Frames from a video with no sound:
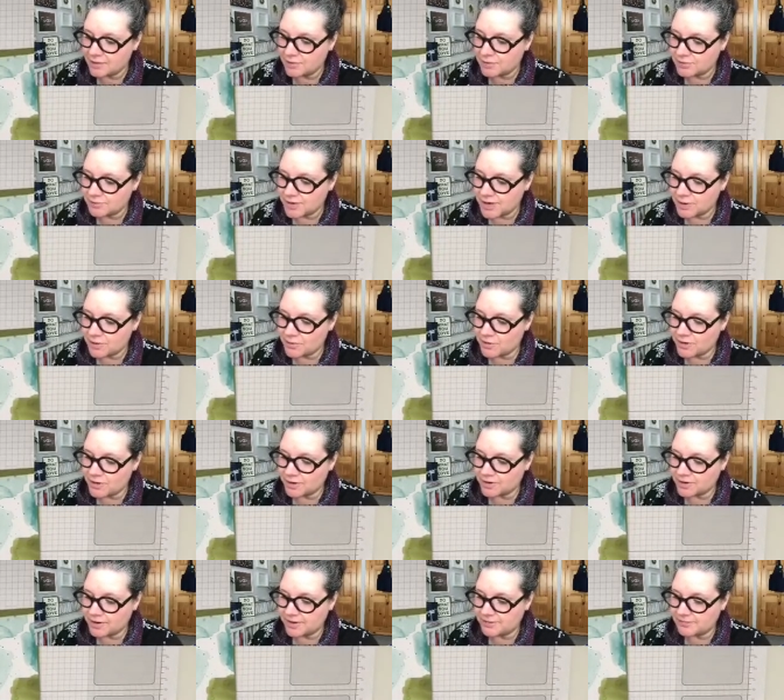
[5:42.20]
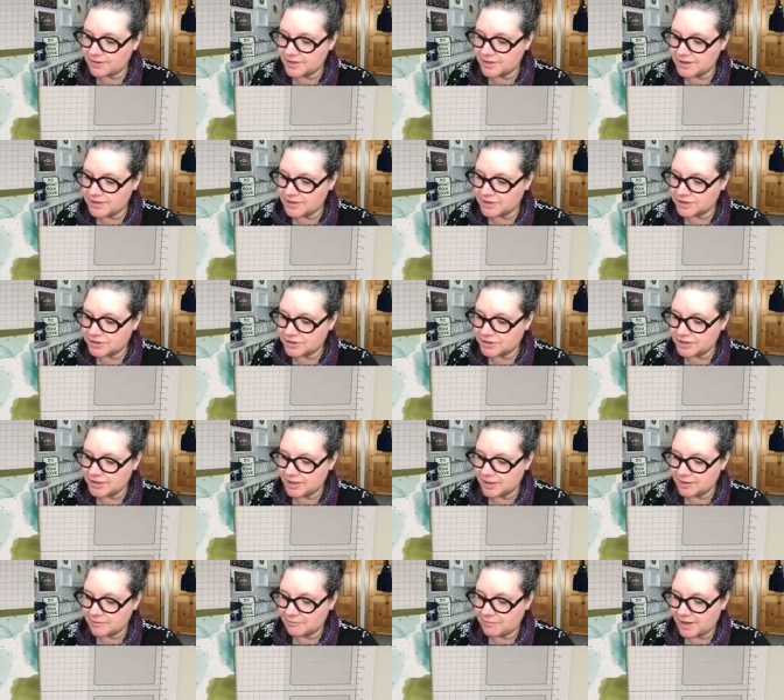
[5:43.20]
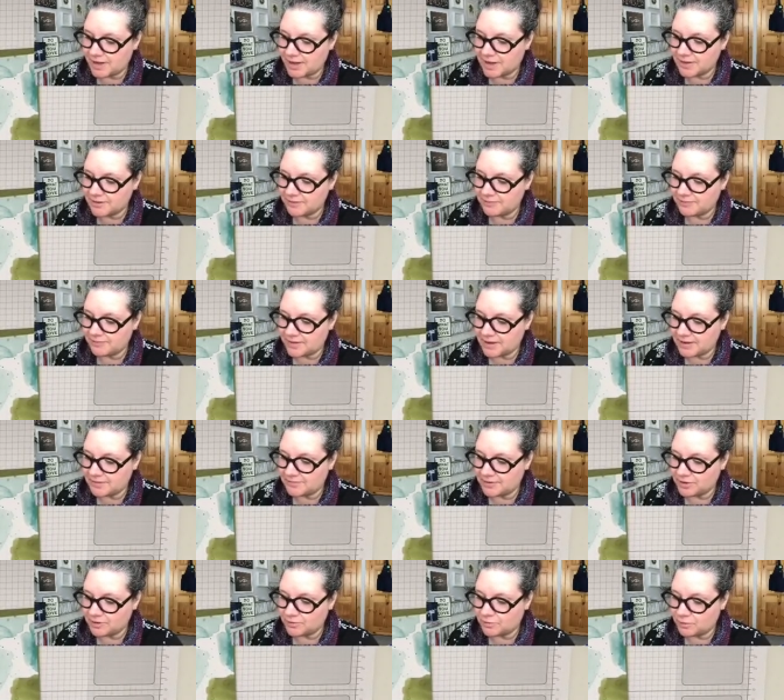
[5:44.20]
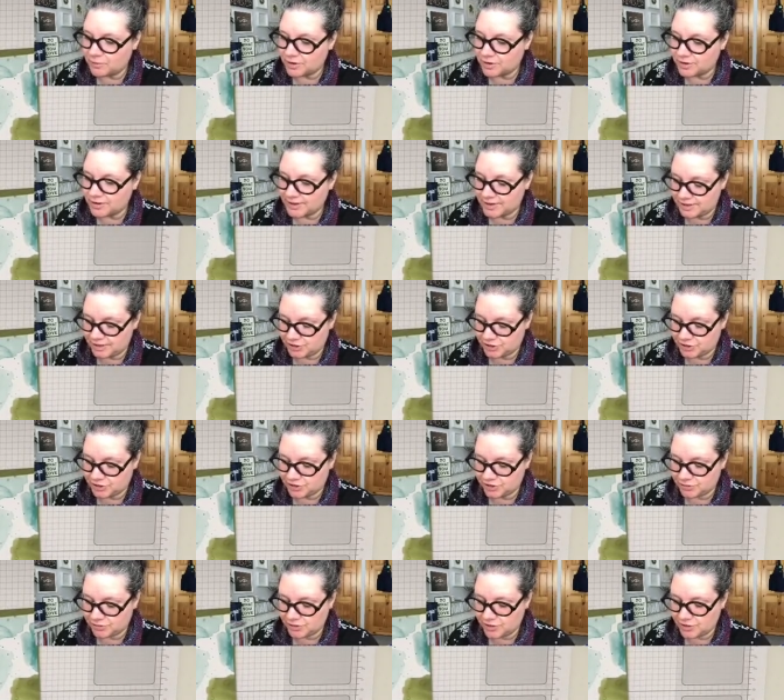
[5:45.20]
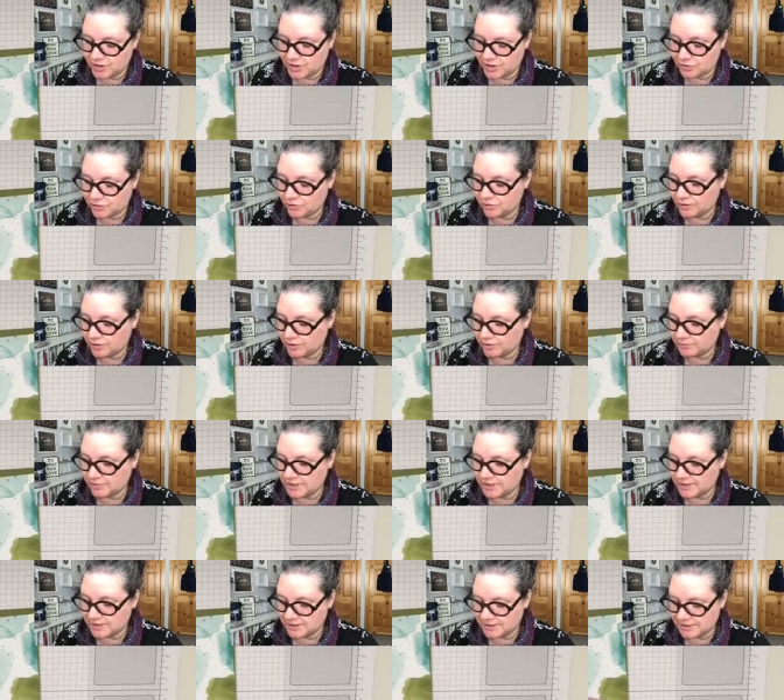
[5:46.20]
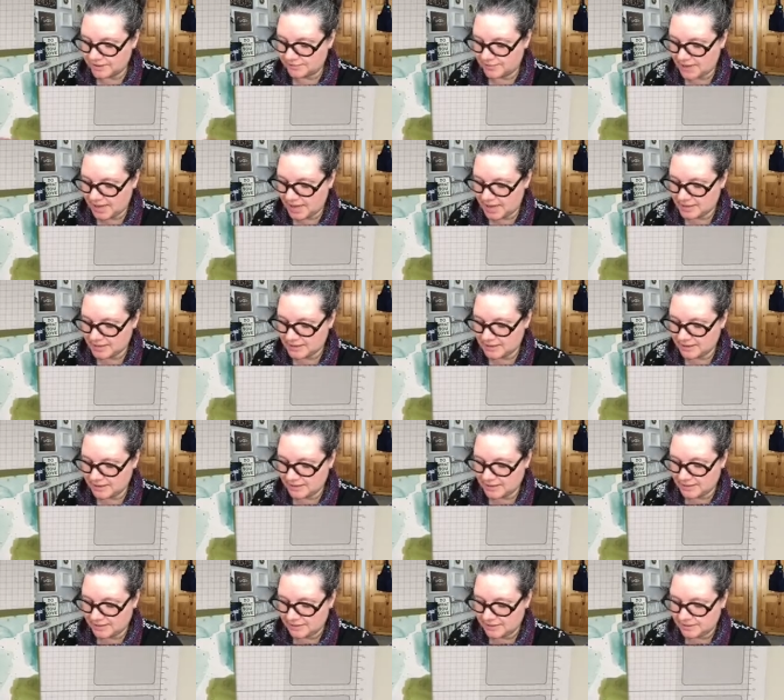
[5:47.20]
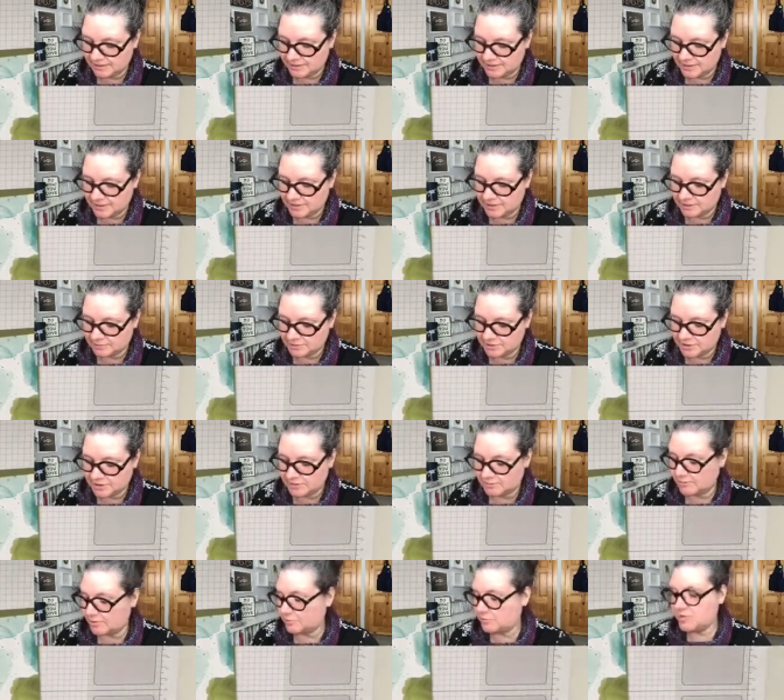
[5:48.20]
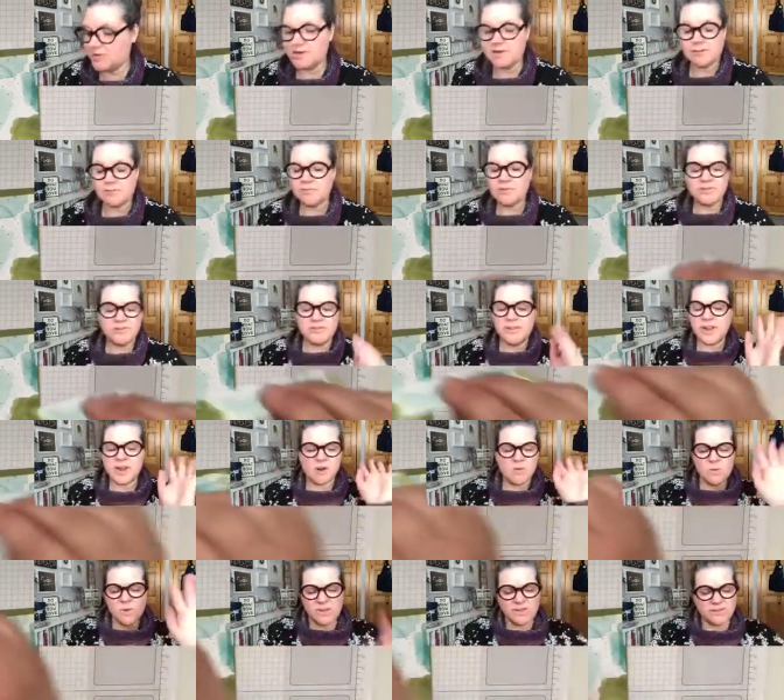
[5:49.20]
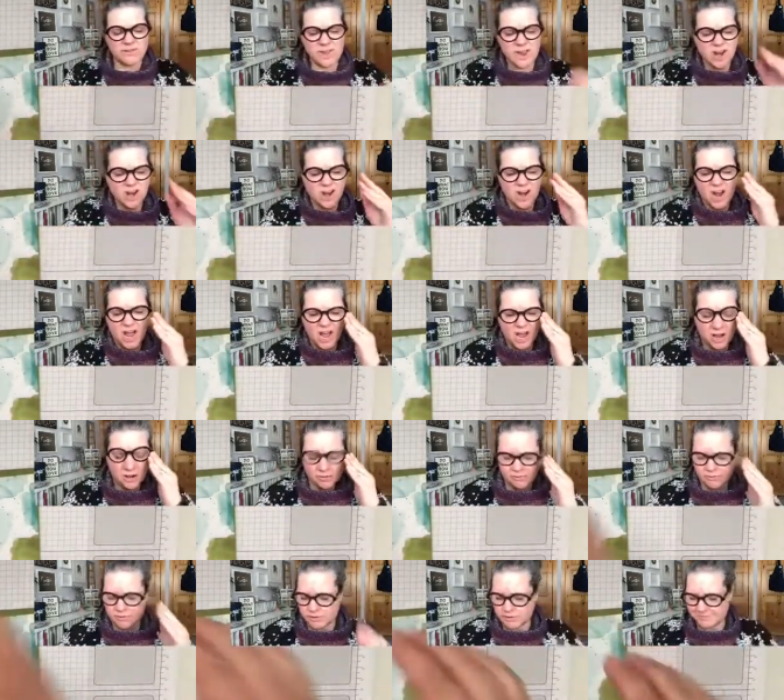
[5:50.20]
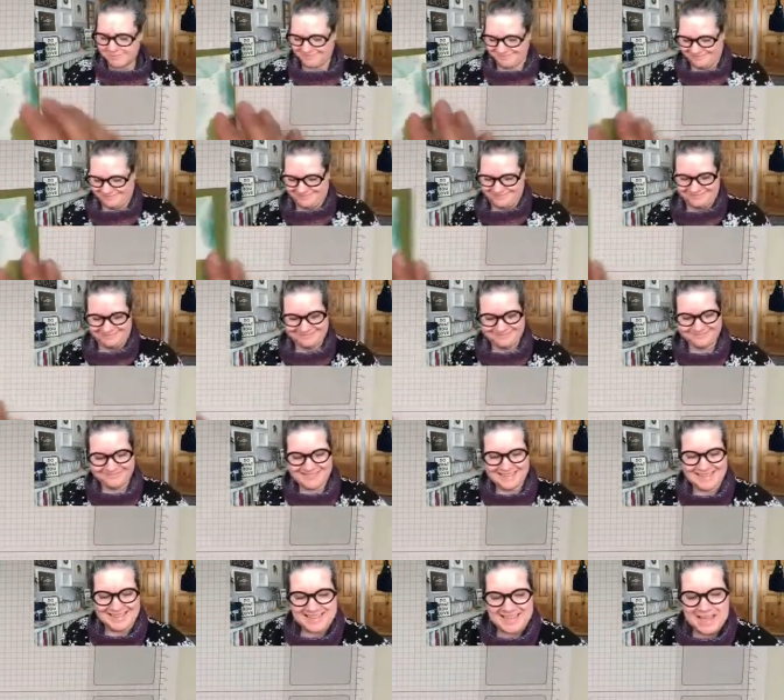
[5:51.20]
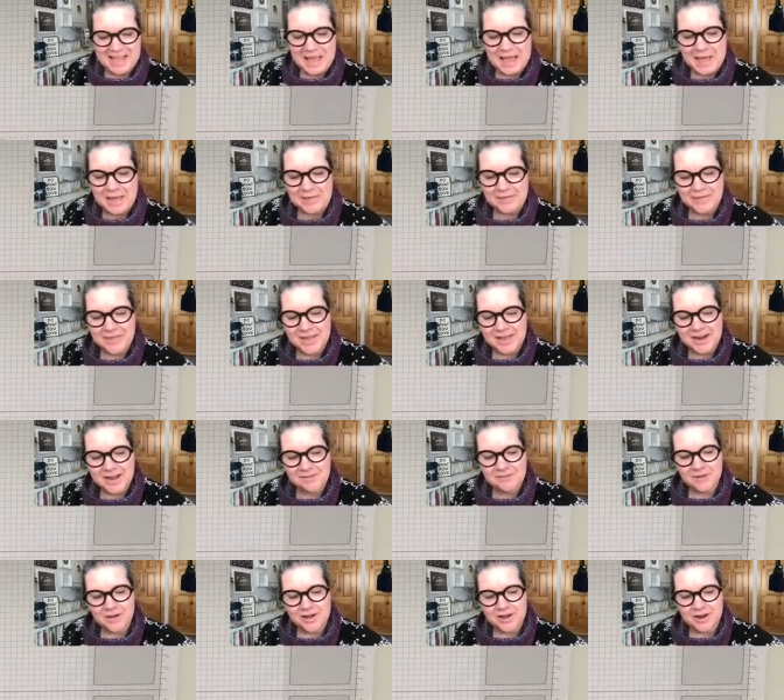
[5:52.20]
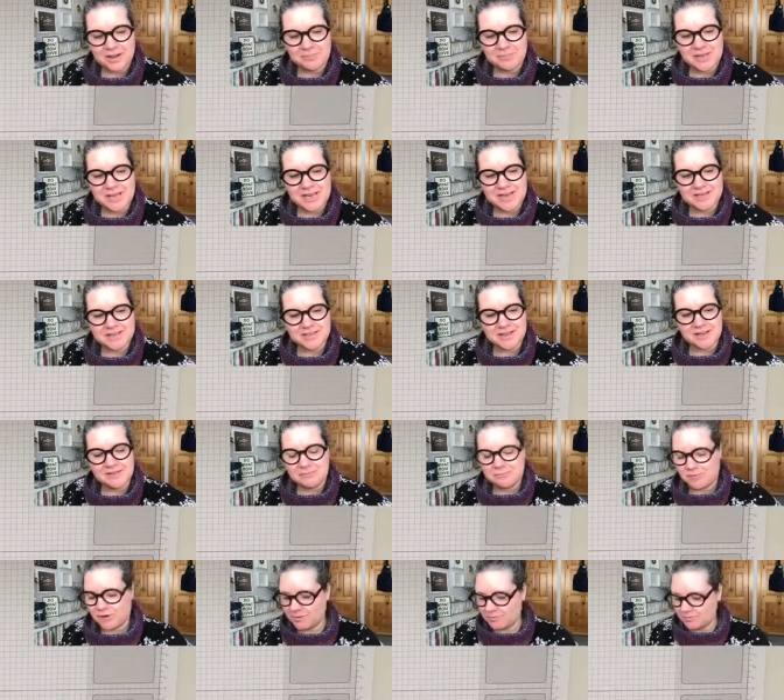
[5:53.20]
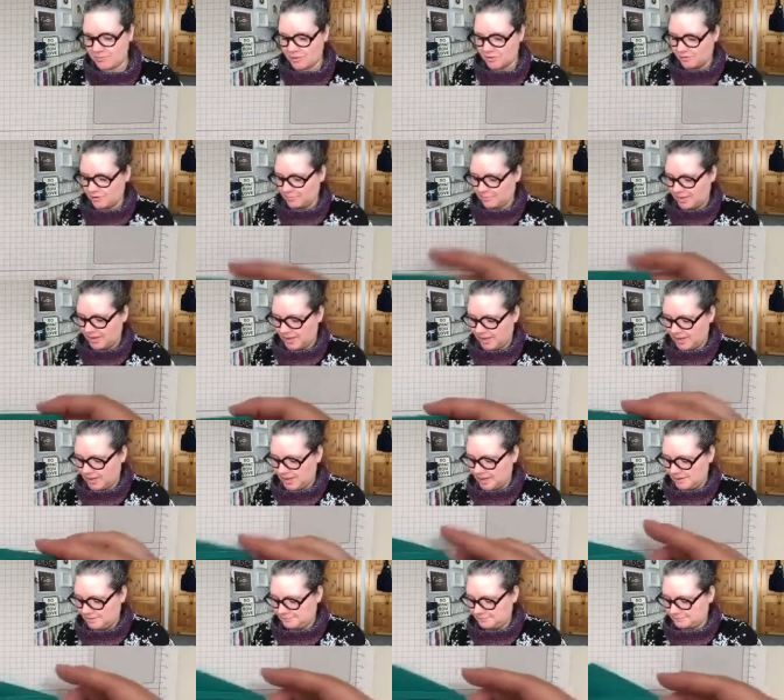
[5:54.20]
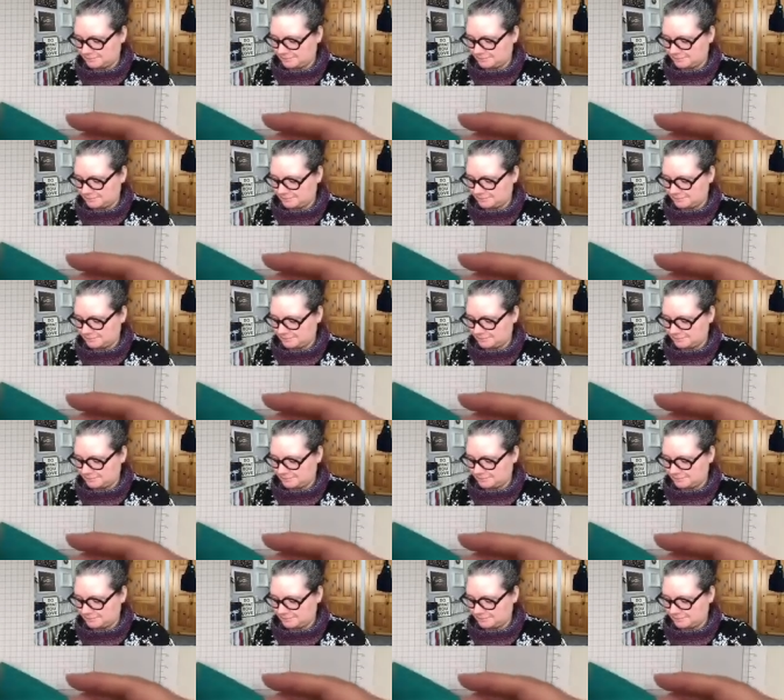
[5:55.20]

Three quarter of an inch by five and a quarter inch. So you need two little pieces of that. and switch them up. We can, we'll, fig we'll figure it out. And then I've got a piece of Bermuda Bay.